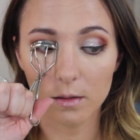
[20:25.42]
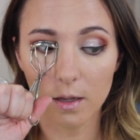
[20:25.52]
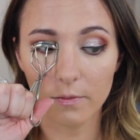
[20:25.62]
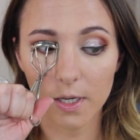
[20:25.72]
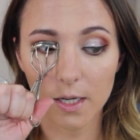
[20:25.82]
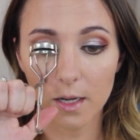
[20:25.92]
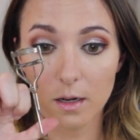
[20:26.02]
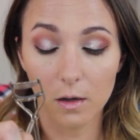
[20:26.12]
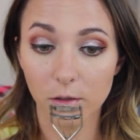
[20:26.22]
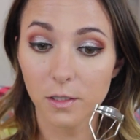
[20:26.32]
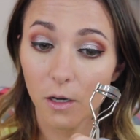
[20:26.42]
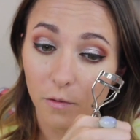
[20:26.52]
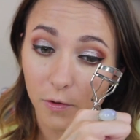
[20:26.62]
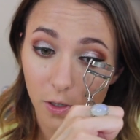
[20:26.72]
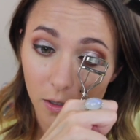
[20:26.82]
loving it.
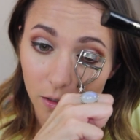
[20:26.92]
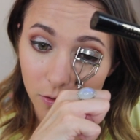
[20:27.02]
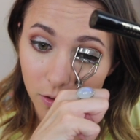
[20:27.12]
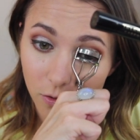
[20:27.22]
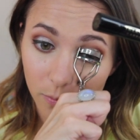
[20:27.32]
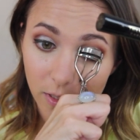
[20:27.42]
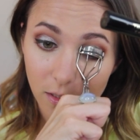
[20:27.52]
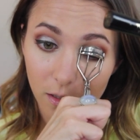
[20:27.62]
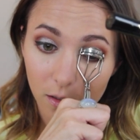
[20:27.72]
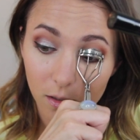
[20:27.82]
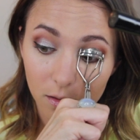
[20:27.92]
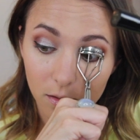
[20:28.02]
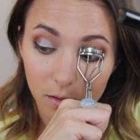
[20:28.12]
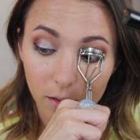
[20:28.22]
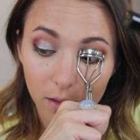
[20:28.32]
Also, if you need a good drugstore mascara,
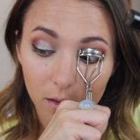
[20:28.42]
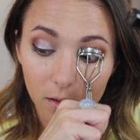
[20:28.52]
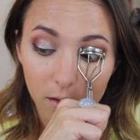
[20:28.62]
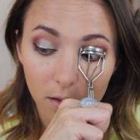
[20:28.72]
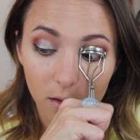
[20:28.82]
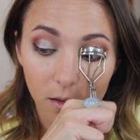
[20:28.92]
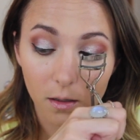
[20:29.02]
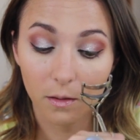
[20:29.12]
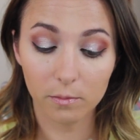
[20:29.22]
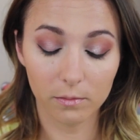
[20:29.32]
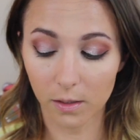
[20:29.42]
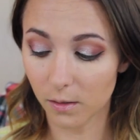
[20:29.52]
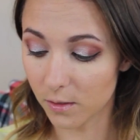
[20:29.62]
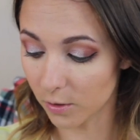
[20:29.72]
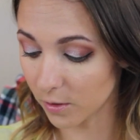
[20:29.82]
like,
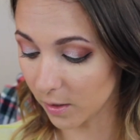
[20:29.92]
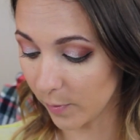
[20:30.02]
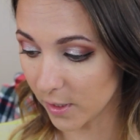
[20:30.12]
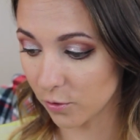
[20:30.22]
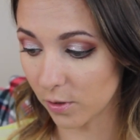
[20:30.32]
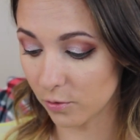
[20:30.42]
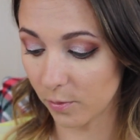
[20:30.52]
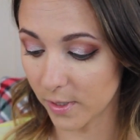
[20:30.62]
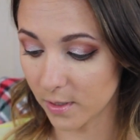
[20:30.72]
like seriously best drugstore